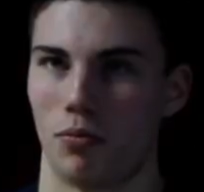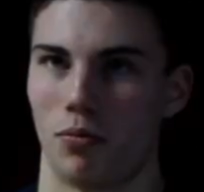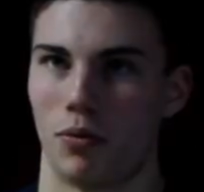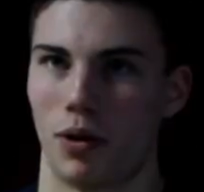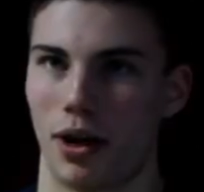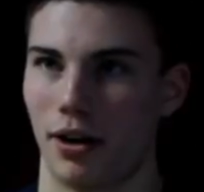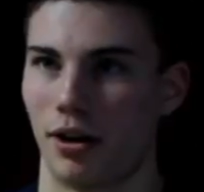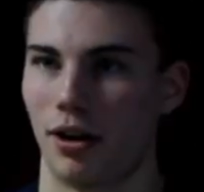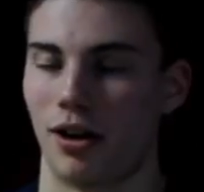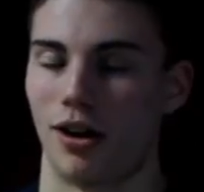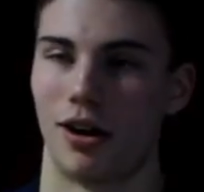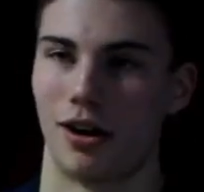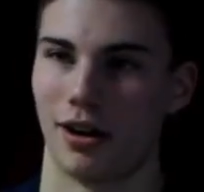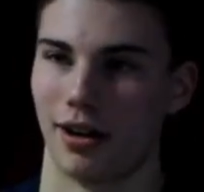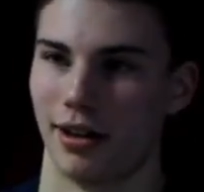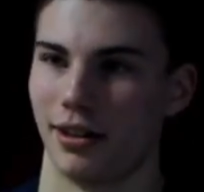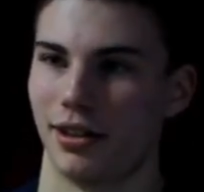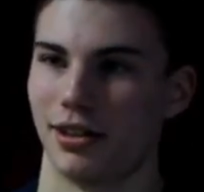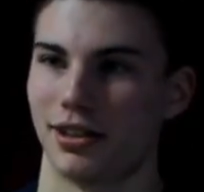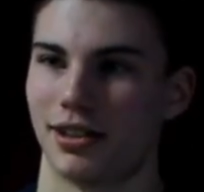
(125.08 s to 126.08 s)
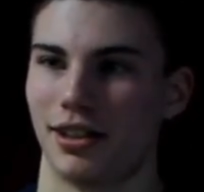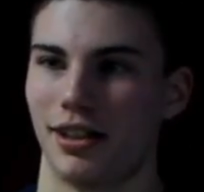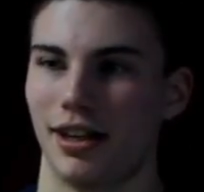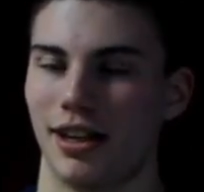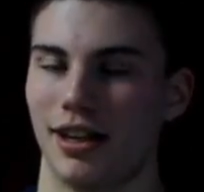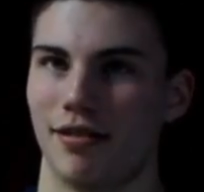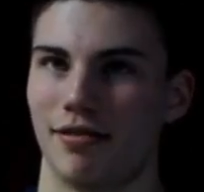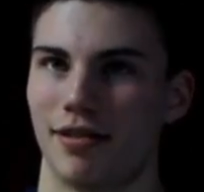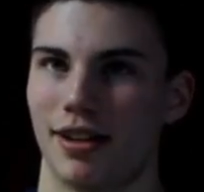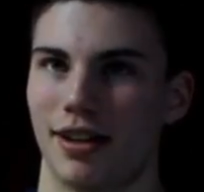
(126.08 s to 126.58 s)
wear your heart on your sleeve,
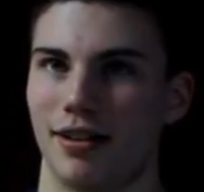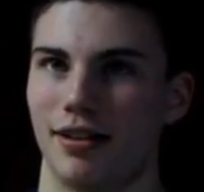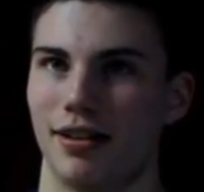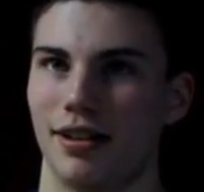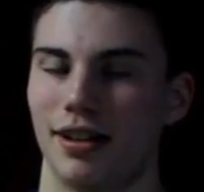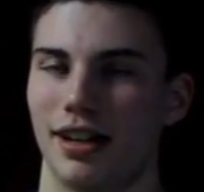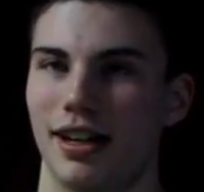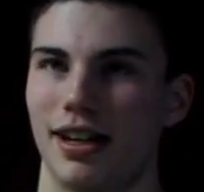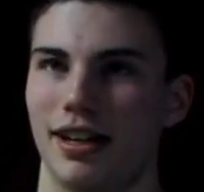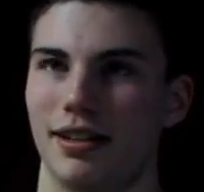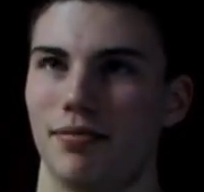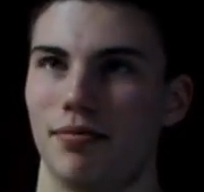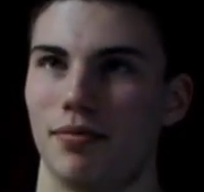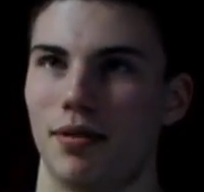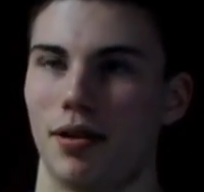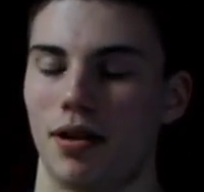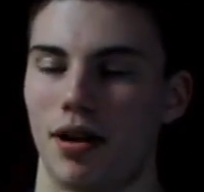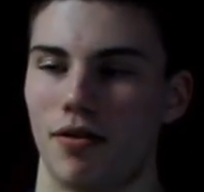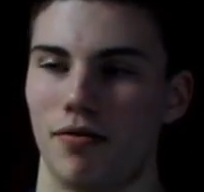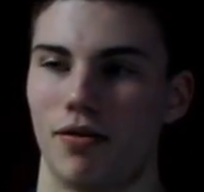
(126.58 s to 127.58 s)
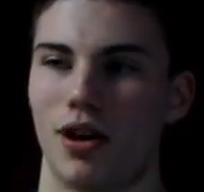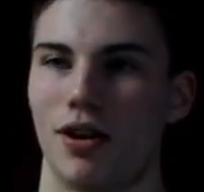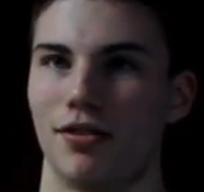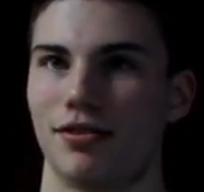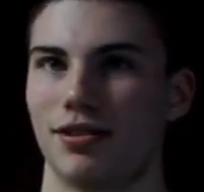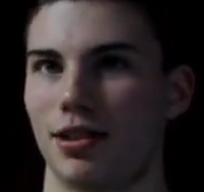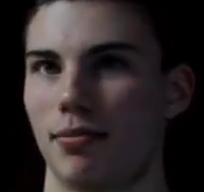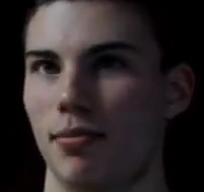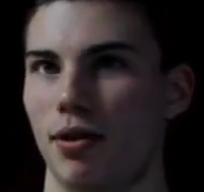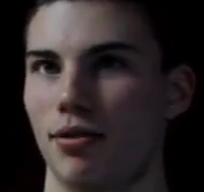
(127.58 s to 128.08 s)
and
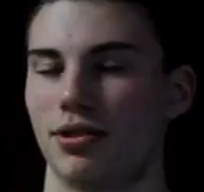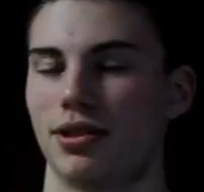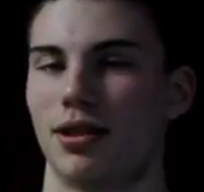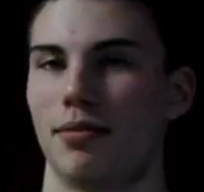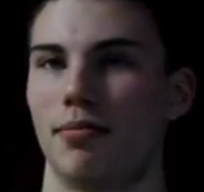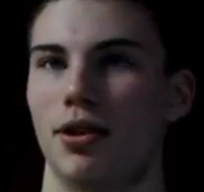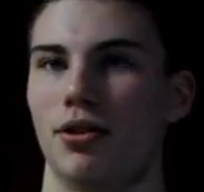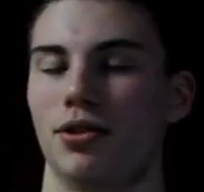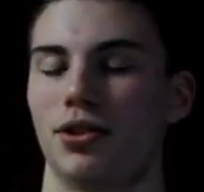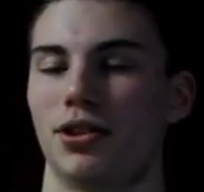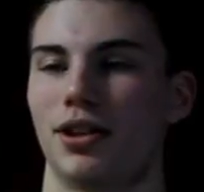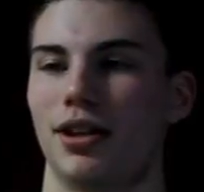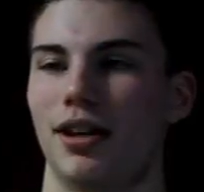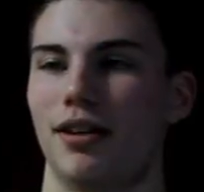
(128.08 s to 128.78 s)
involves the most emotion,